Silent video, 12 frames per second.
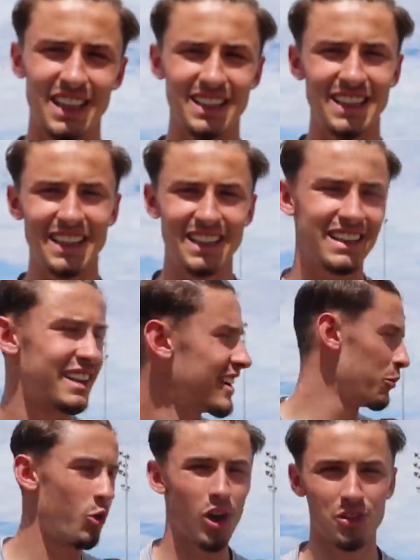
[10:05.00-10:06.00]
technique
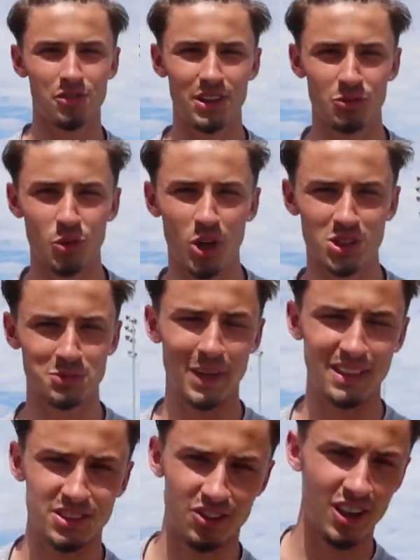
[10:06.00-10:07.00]
and what I think works
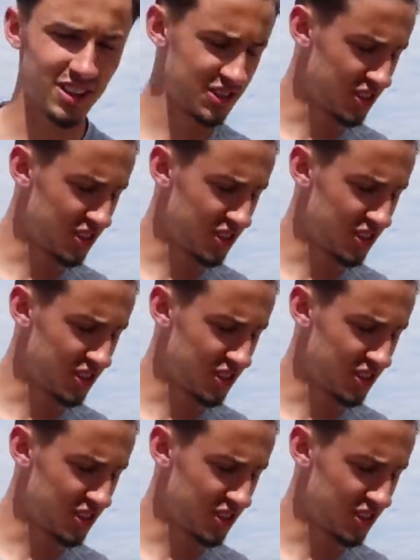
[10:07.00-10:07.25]
best, all right?